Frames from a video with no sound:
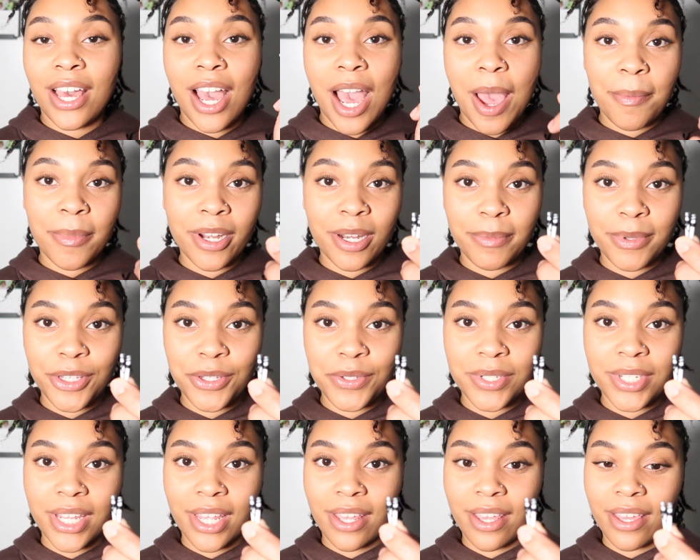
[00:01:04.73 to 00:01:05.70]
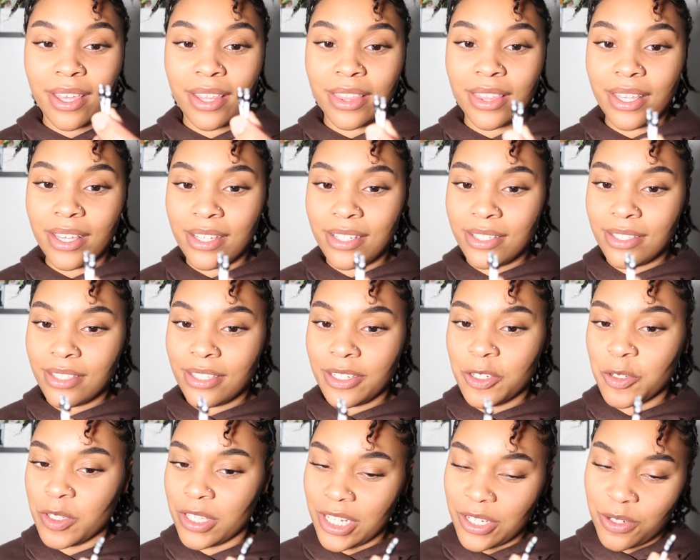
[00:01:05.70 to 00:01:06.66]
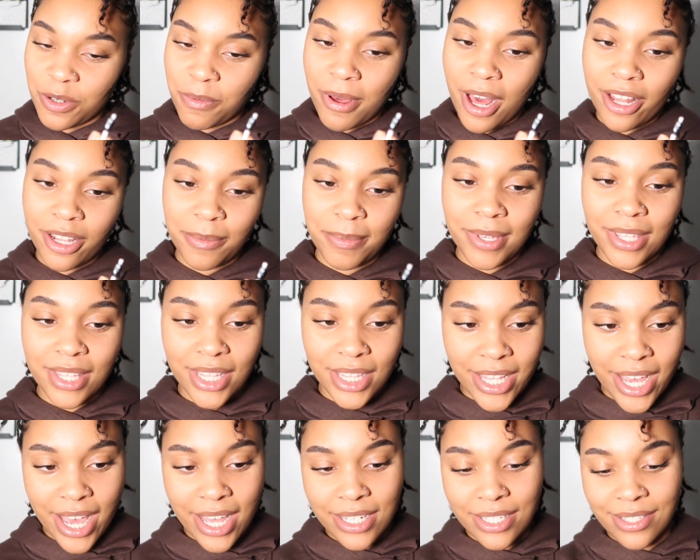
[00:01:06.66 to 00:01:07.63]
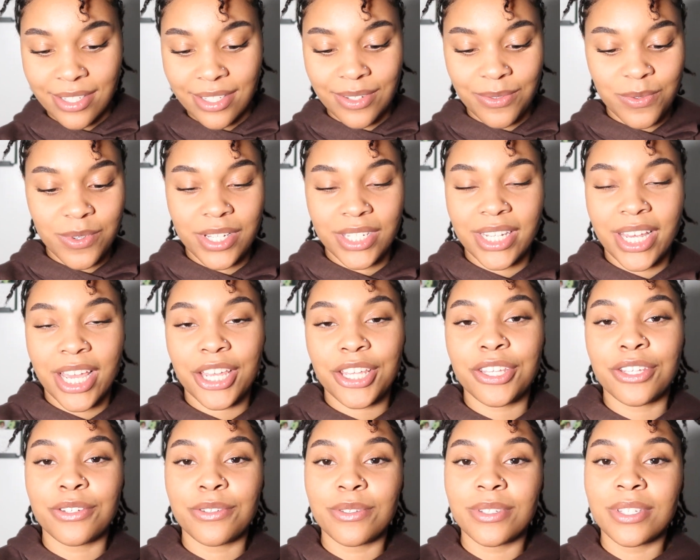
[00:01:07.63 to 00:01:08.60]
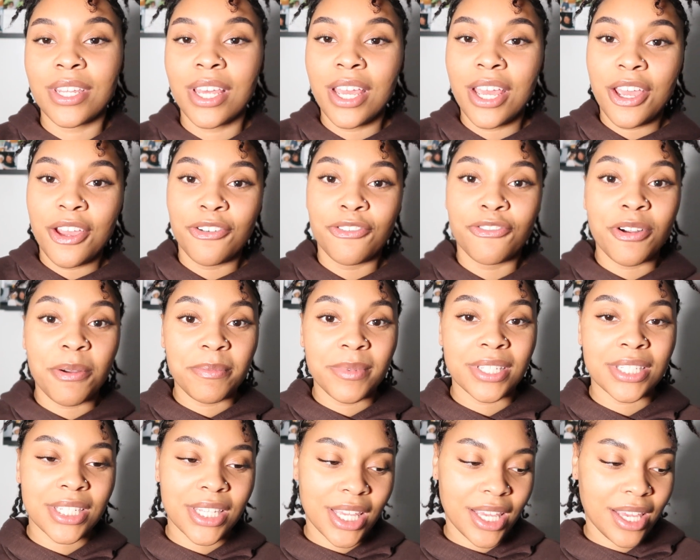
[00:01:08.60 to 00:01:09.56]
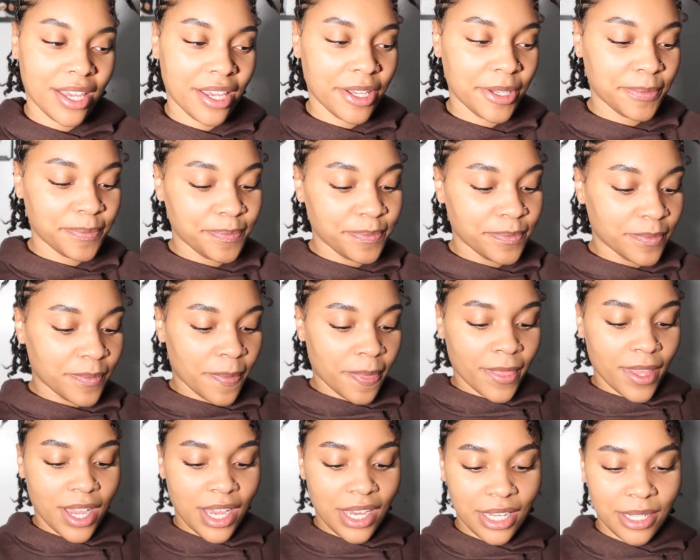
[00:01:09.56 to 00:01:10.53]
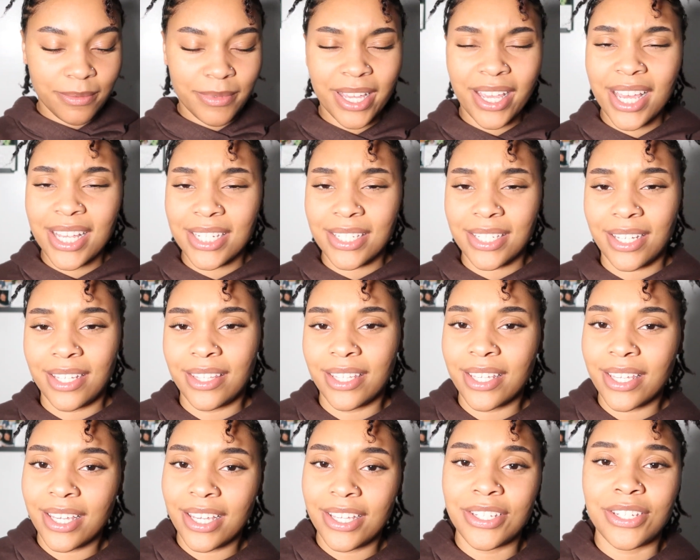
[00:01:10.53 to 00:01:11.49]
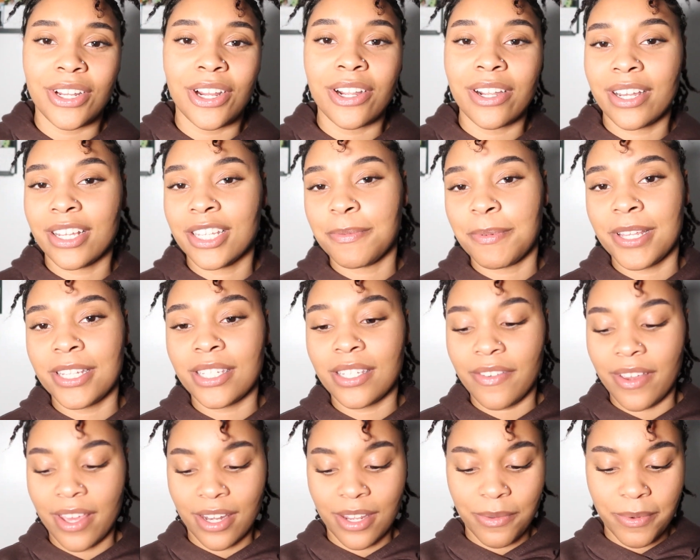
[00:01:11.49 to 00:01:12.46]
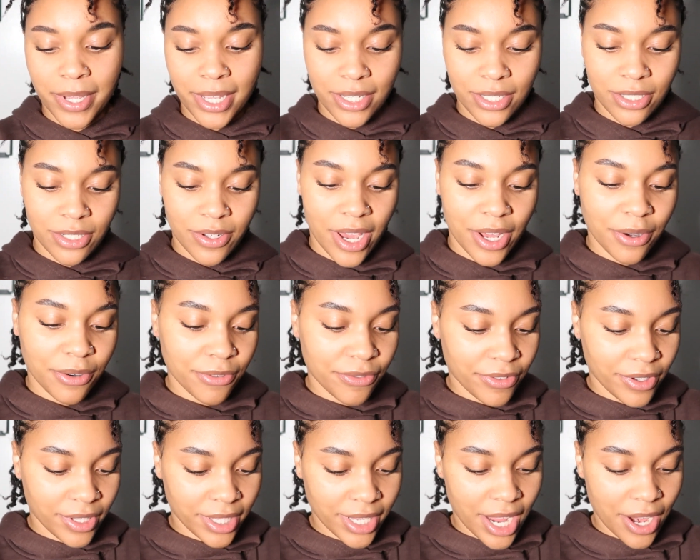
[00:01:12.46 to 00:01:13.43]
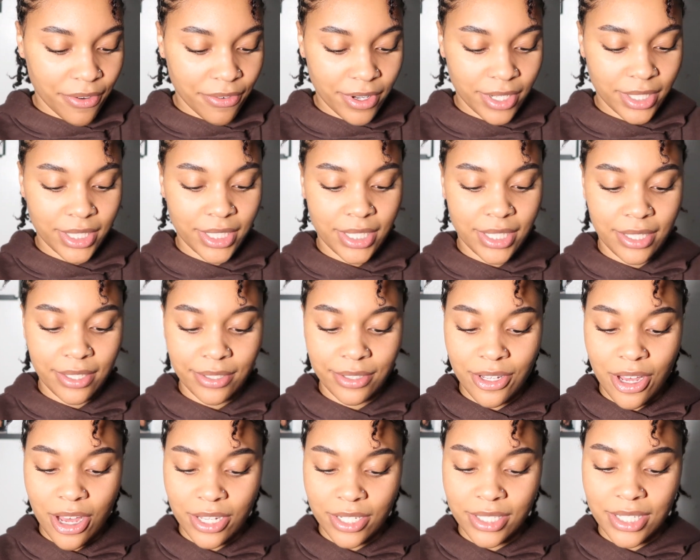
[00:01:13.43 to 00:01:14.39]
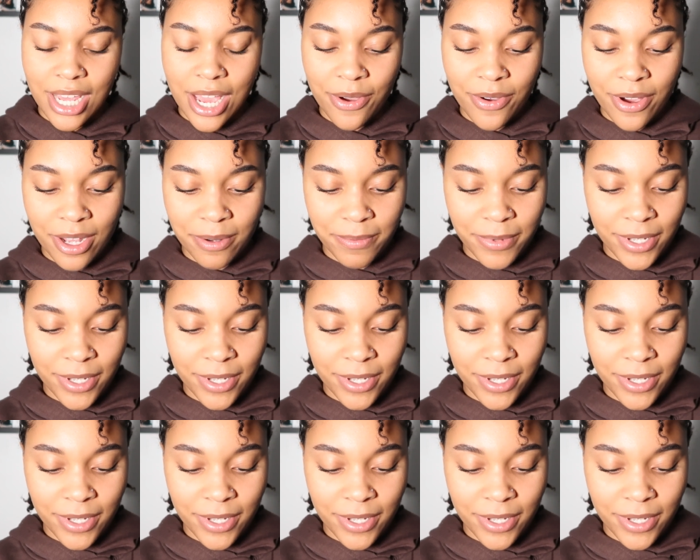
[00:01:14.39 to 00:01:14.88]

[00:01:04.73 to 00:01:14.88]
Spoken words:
I'm going to be using this. This will probably be the last ones I use from this kit. Like I said, the kits aren't expensive anyway, so I don't feel like I really lost out on